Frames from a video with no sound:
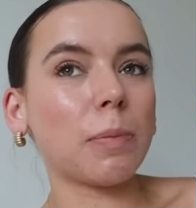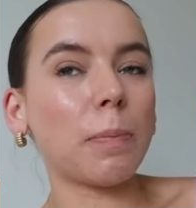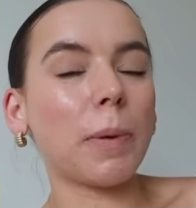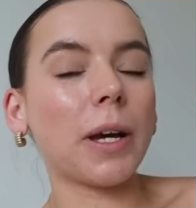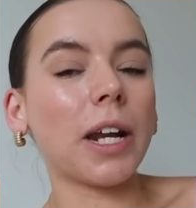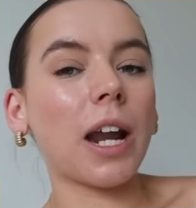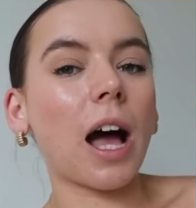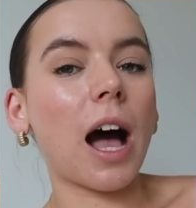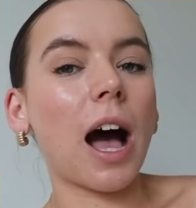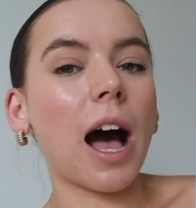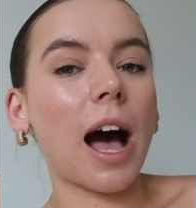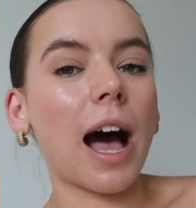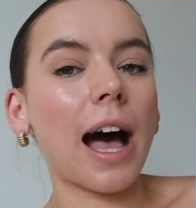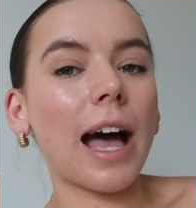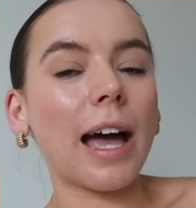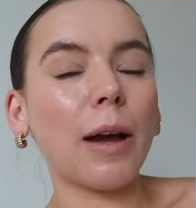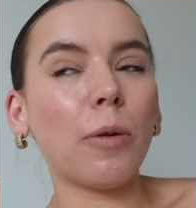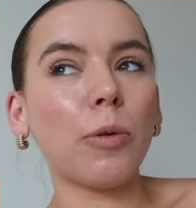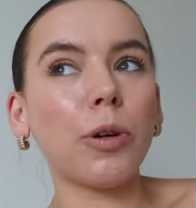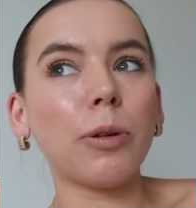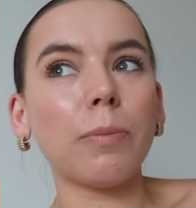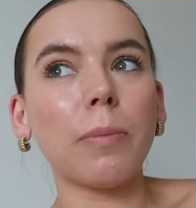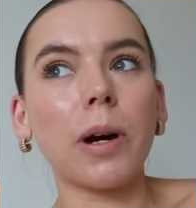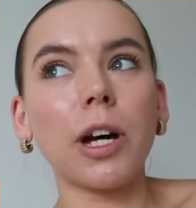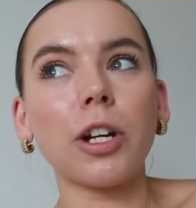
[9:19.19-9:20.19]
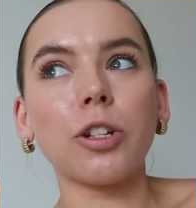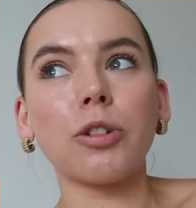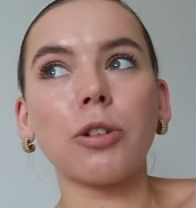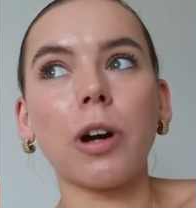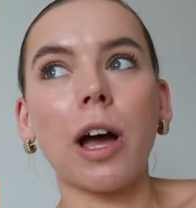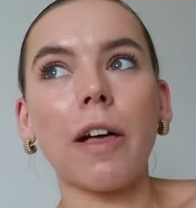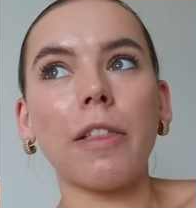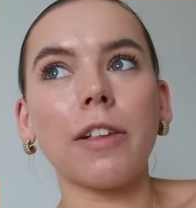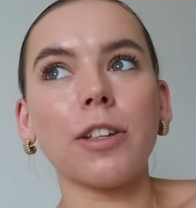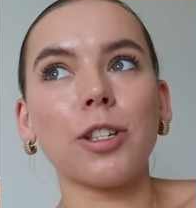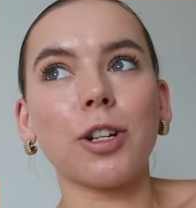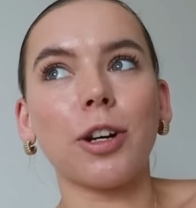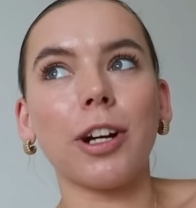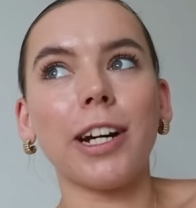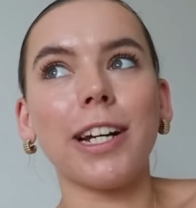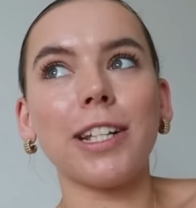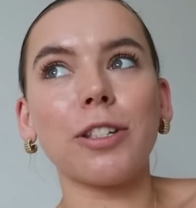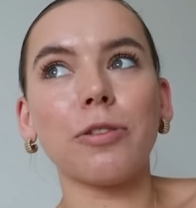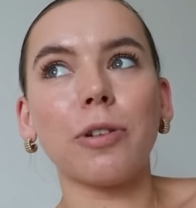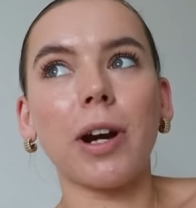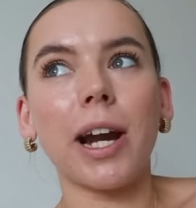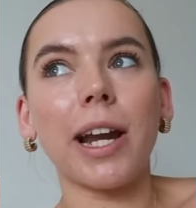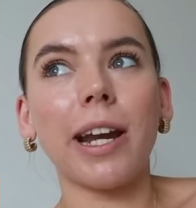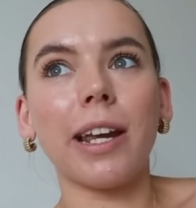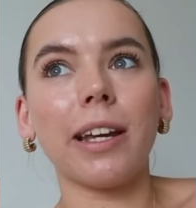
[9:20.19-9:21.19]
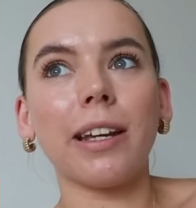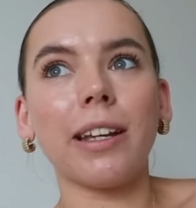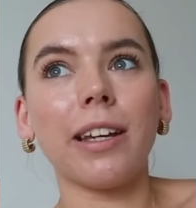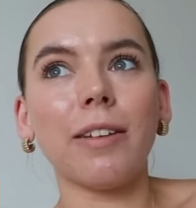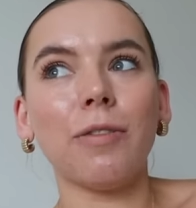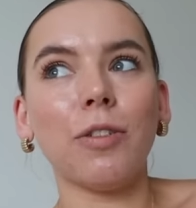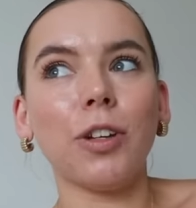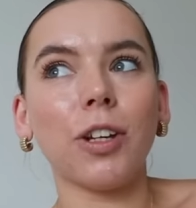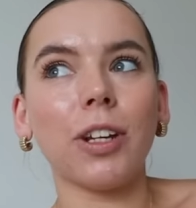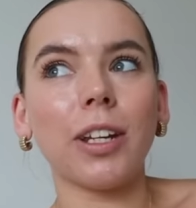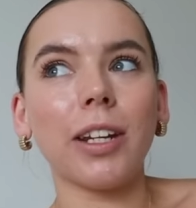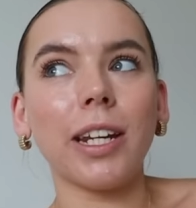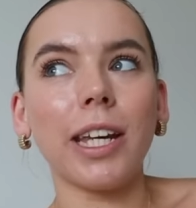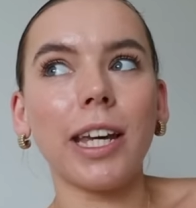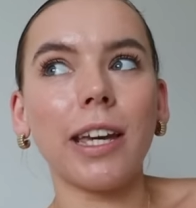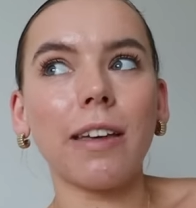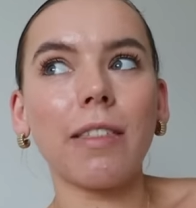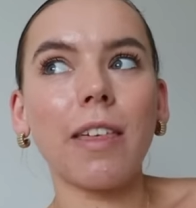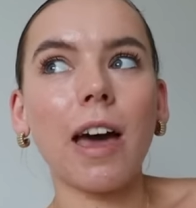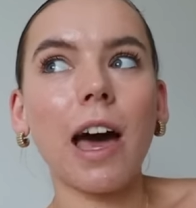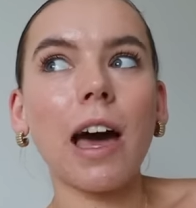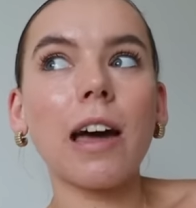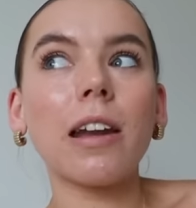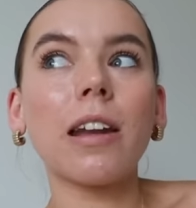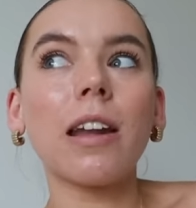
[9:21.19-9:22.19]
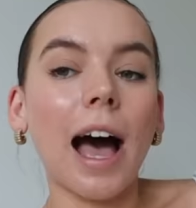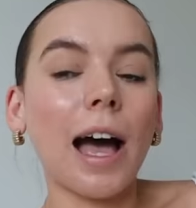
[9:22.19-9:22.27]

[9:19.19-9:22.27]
but I would much rather, sorry it's raining if you can hear that,